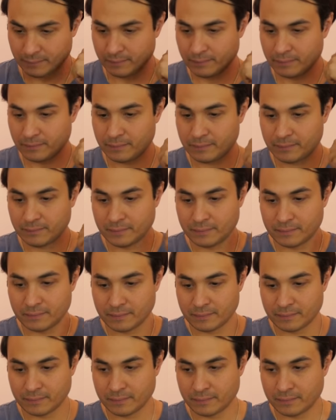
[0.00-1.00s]

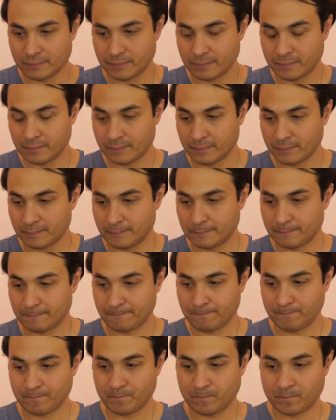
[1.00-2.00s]

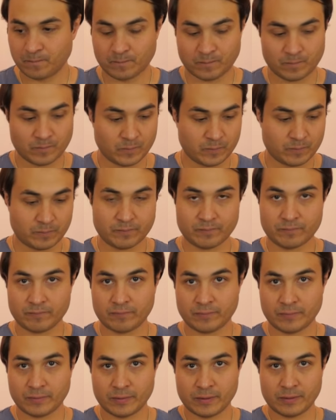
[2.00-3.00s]

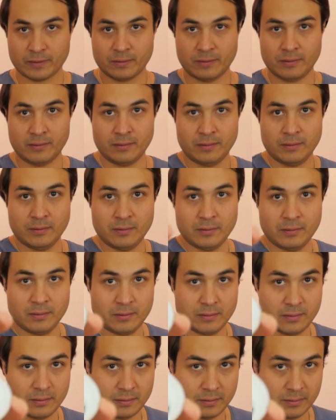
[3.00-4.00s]

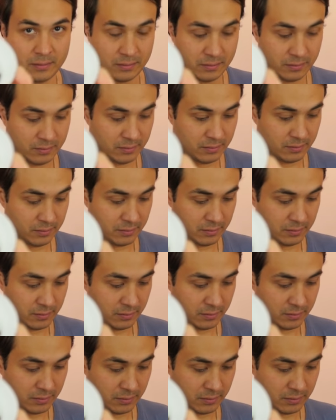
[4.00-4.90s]
(silent)